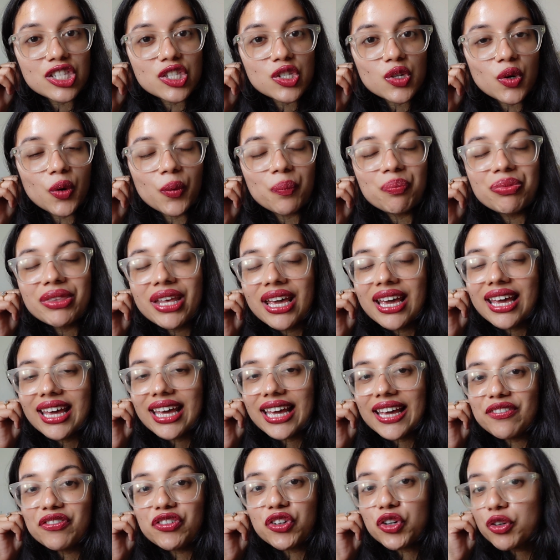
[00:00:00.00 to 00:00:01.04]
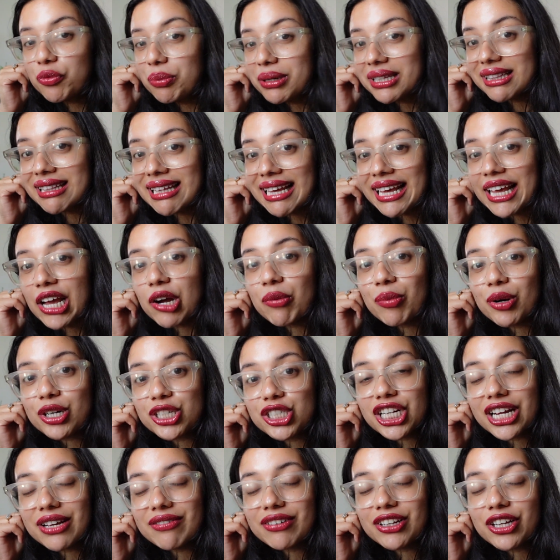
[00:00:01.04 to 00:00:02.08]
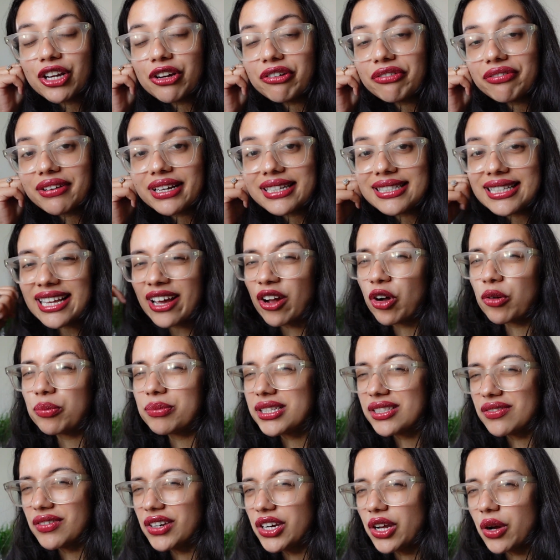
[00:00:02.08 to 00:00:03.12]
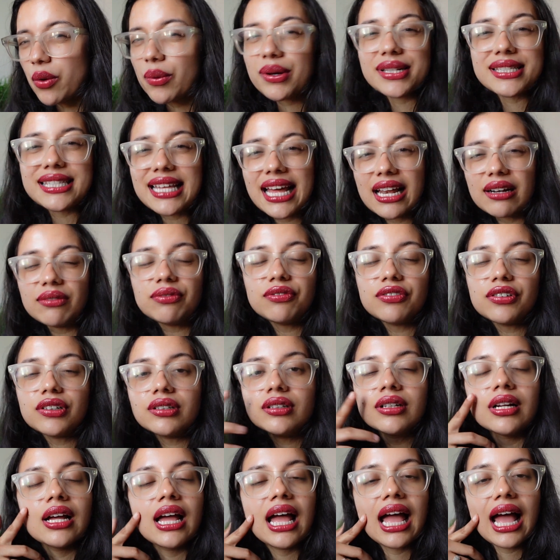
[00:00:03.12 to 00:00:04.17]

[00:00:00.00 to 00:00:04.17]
So if you've been thinking about shaving your face, I hope this video was helpful.